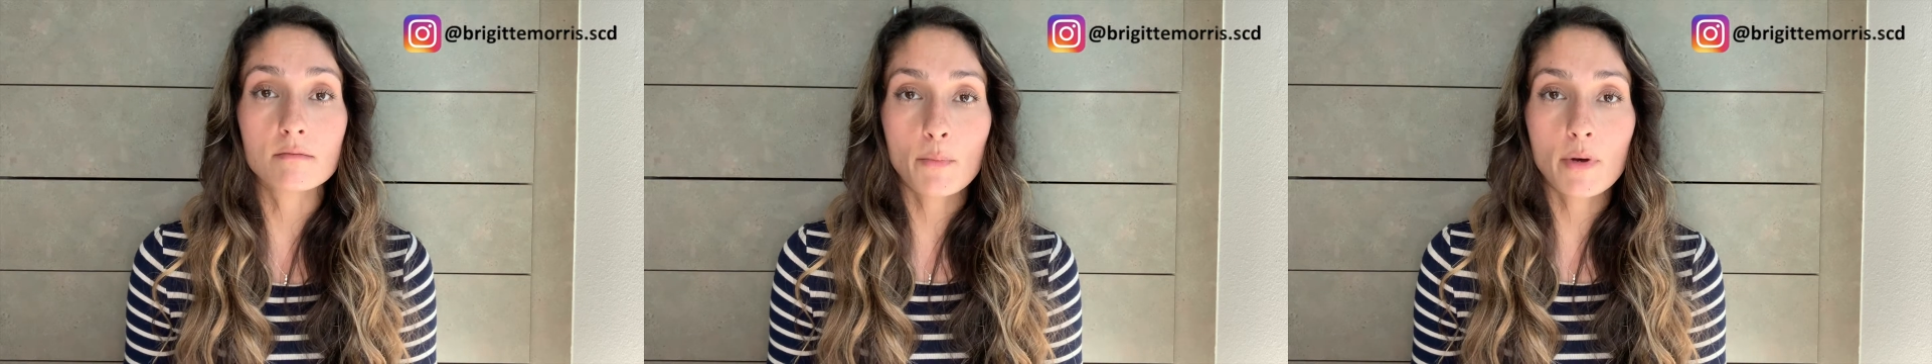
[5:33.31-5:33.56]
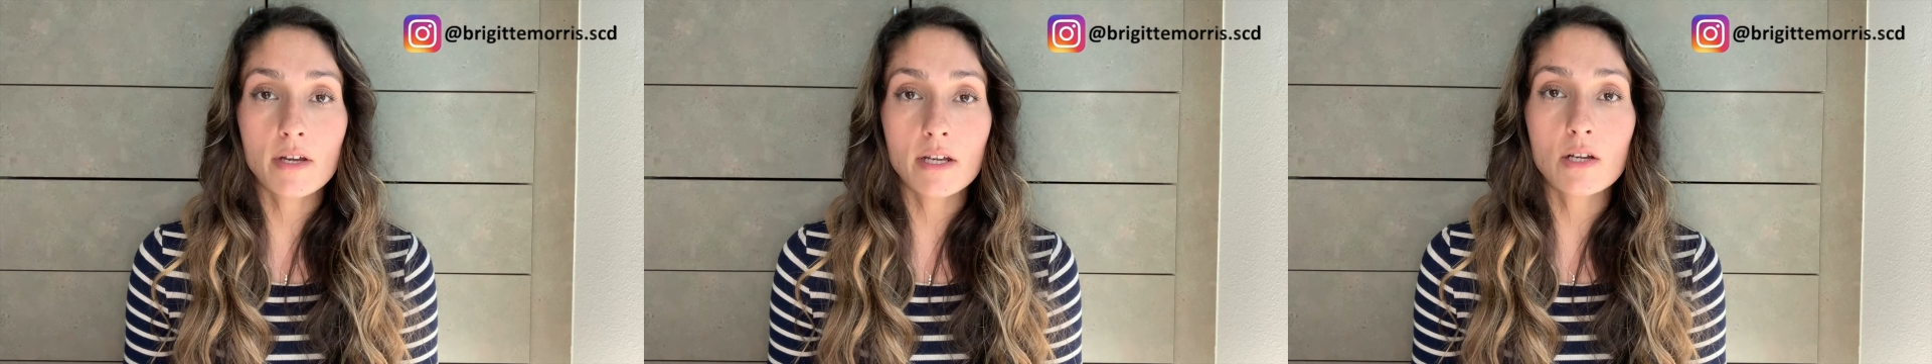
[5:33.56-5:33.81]

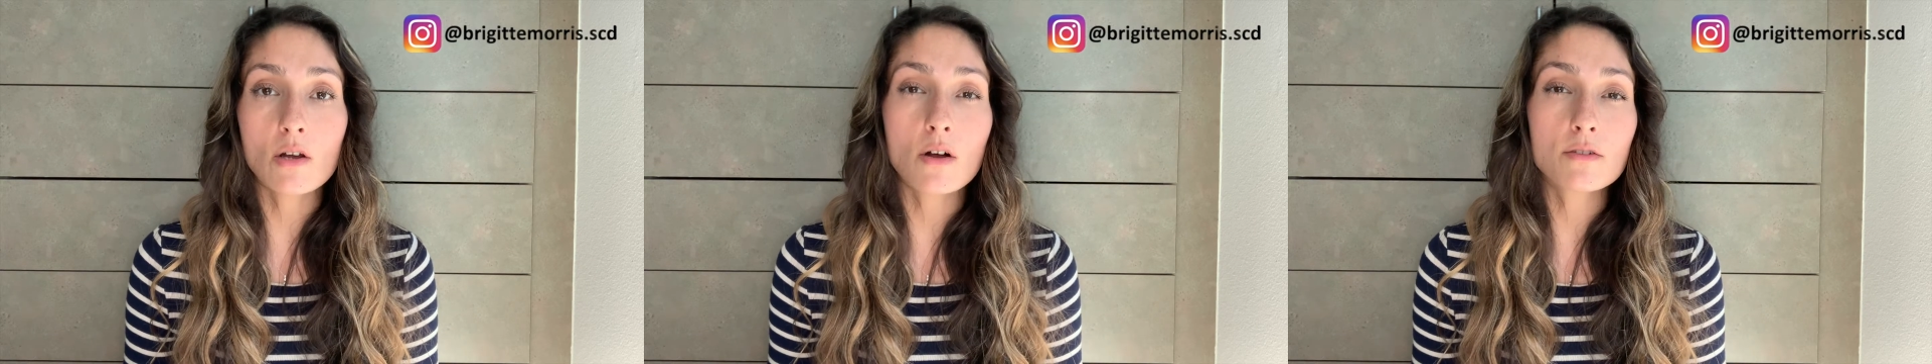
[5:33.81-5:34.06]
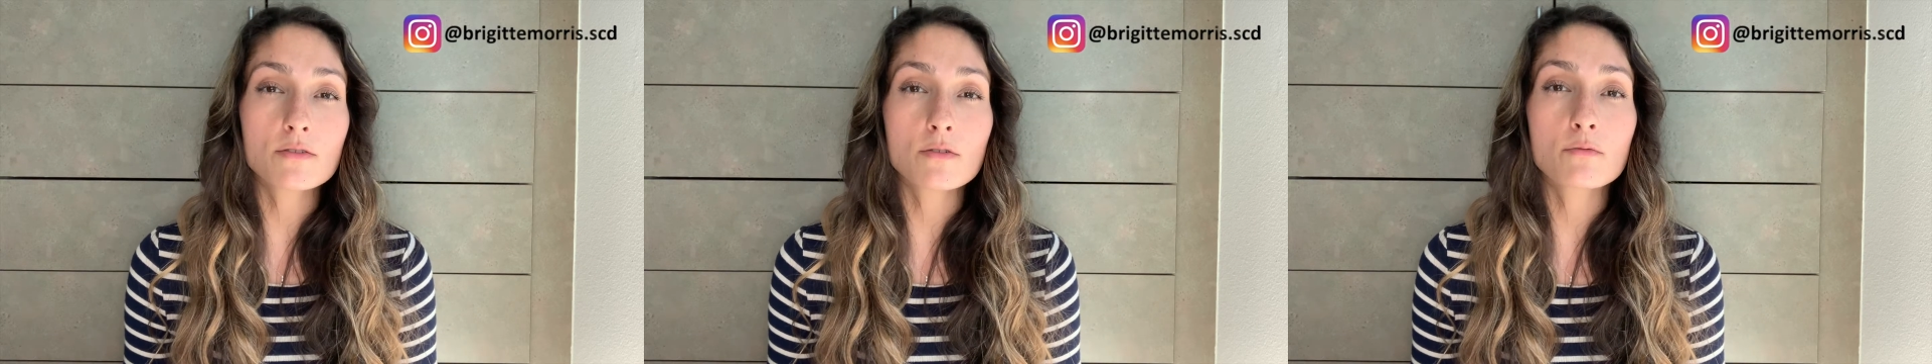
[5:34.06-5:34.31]
but it
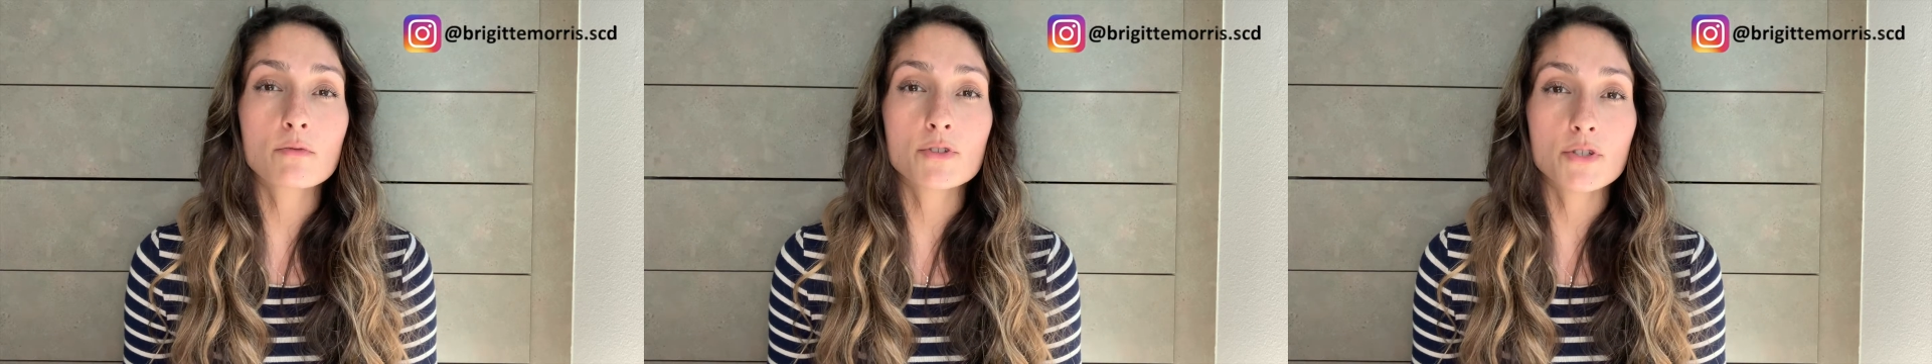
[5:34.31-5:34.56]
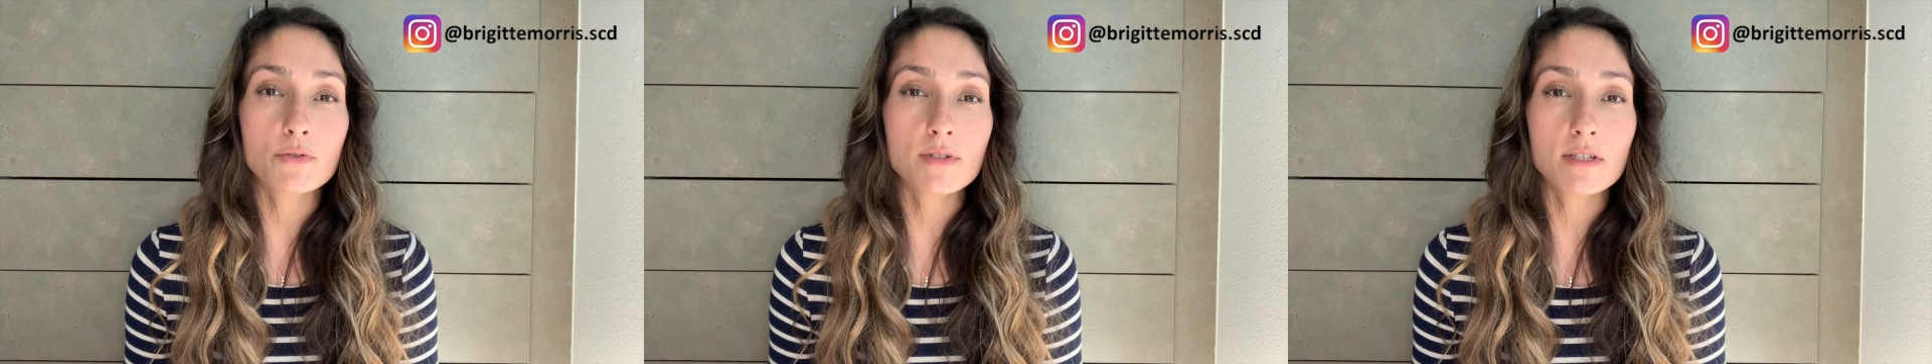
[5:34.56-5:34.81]
also
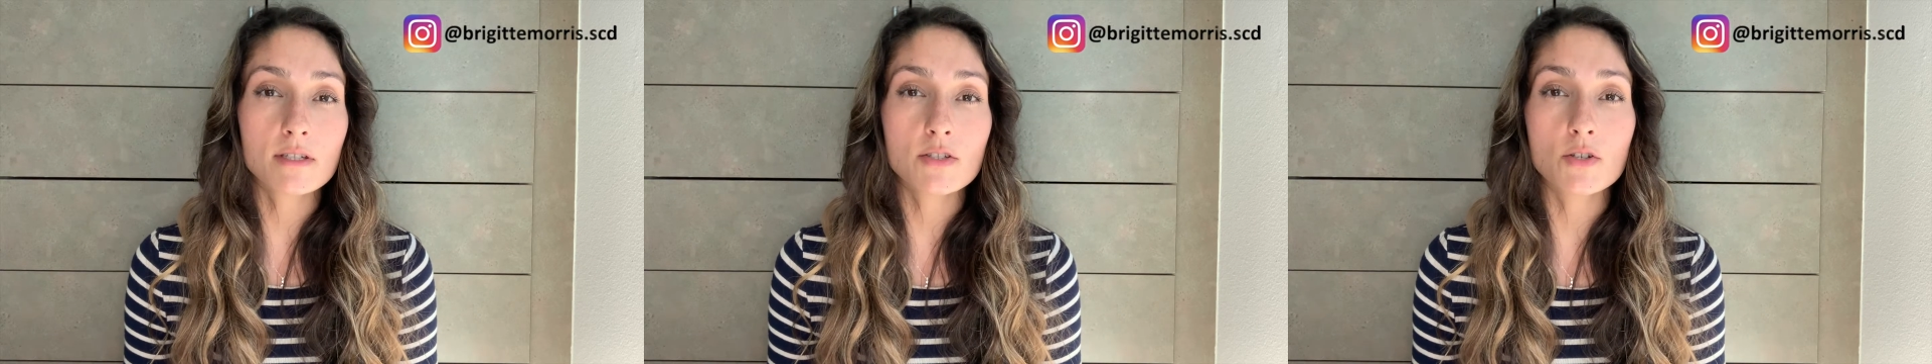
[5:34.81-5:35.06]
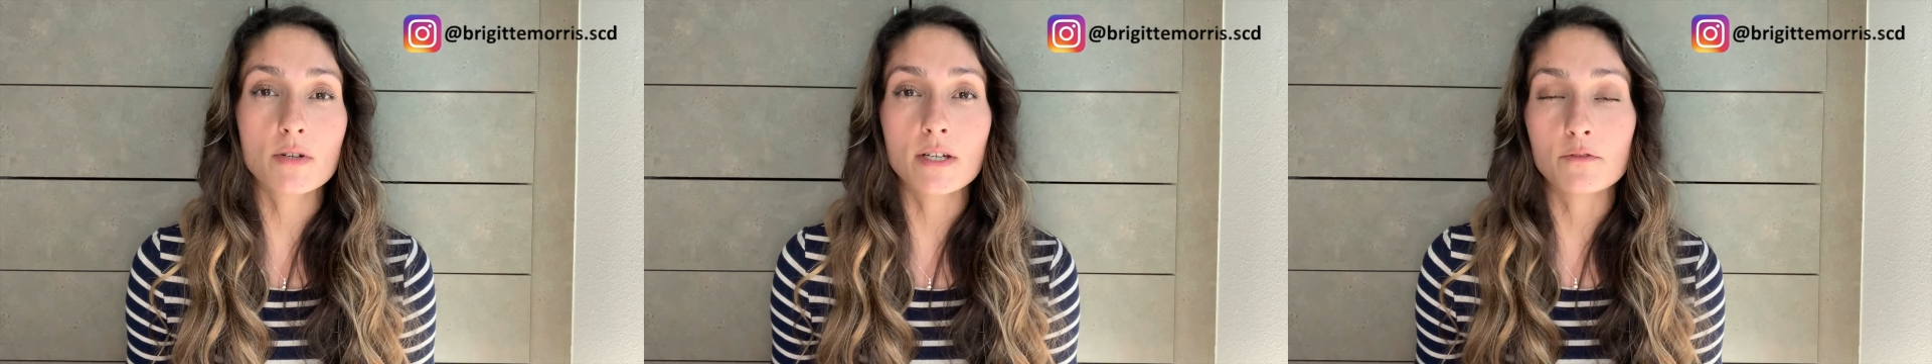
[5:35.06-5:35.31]
reduces
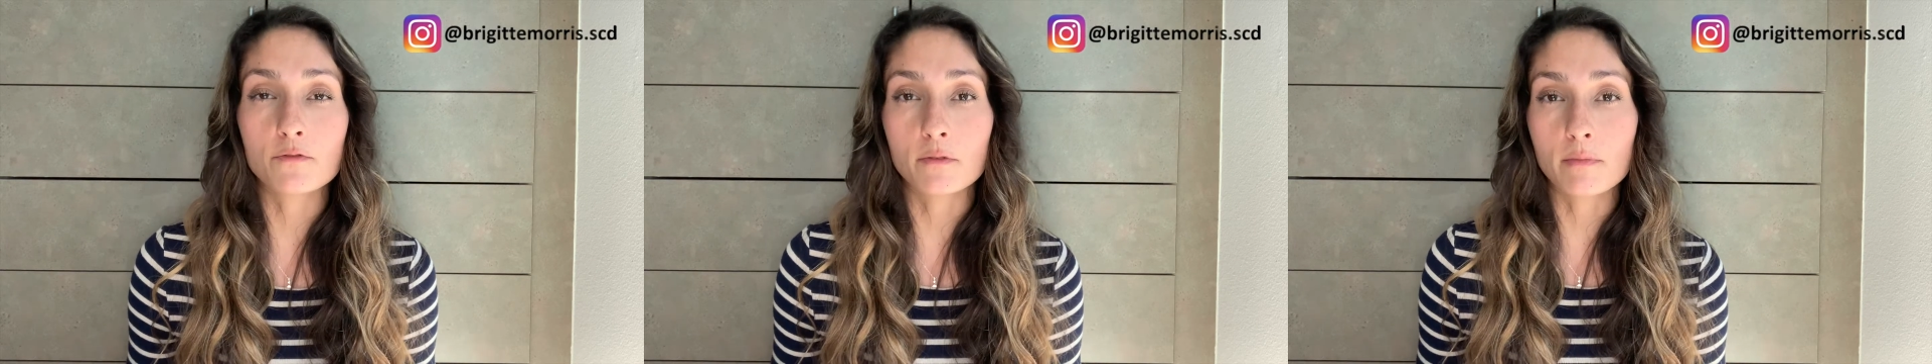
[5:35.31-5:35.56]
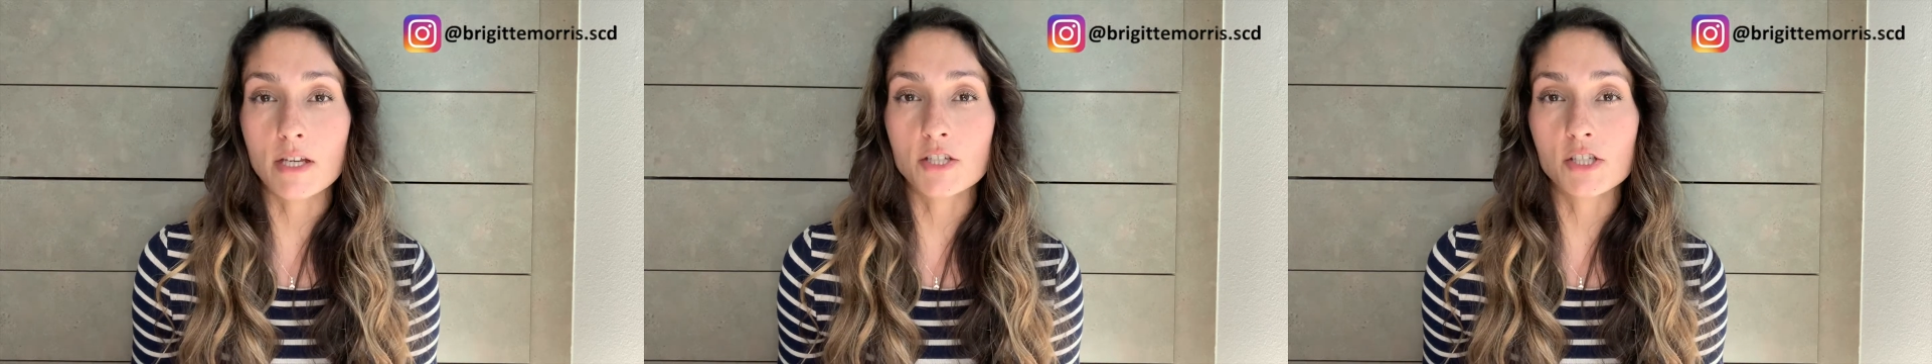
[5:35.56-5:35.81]
your
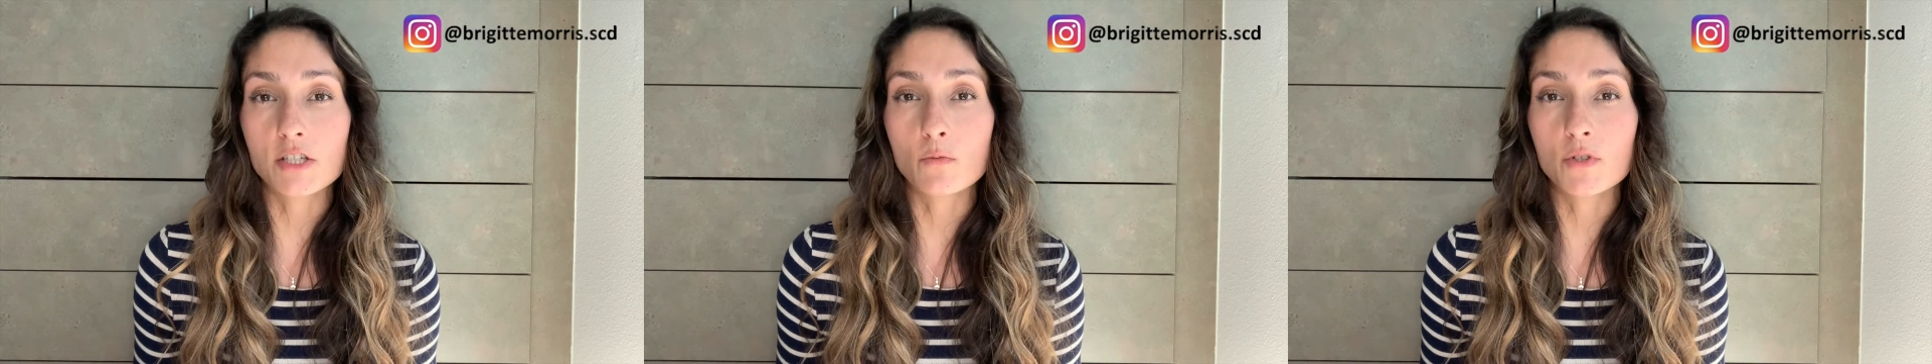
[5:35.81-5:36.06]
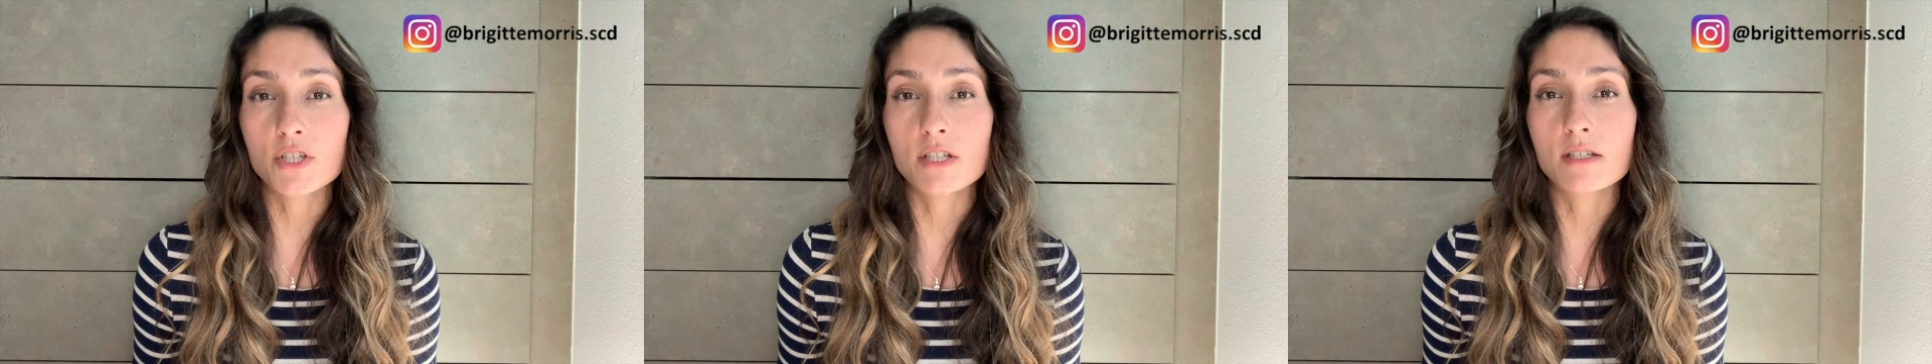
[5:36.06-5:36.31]
inflammation,
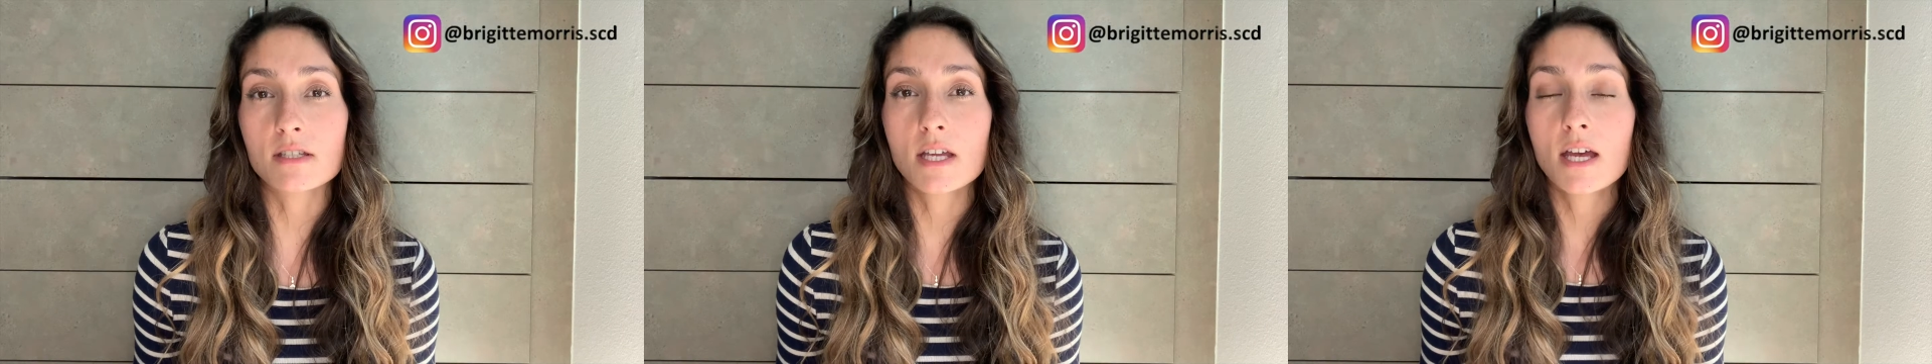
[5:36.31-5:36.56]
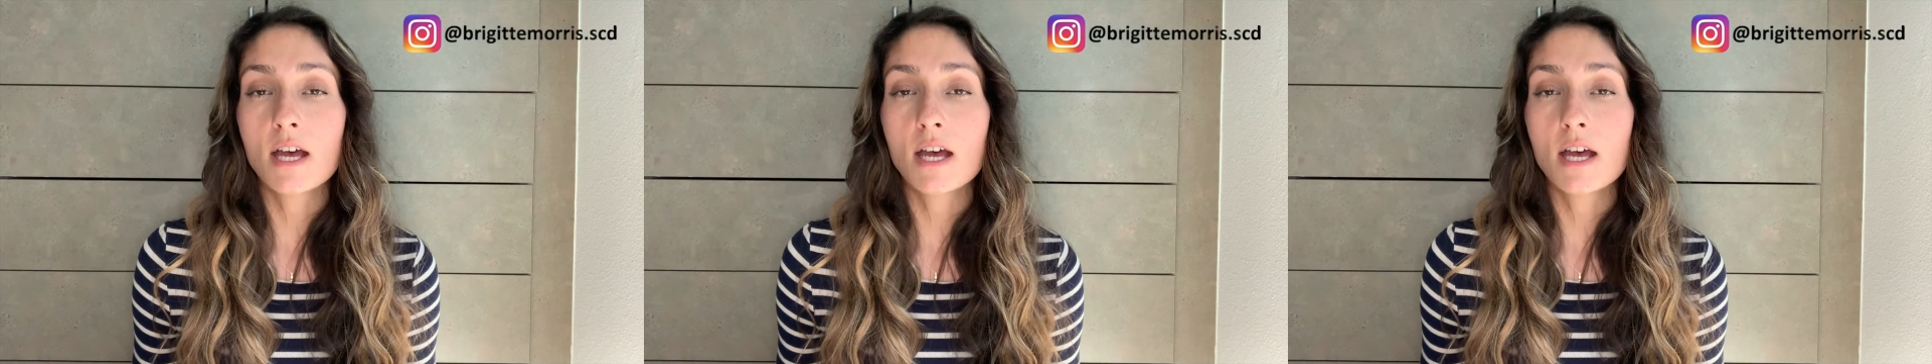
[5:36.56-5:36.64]
which is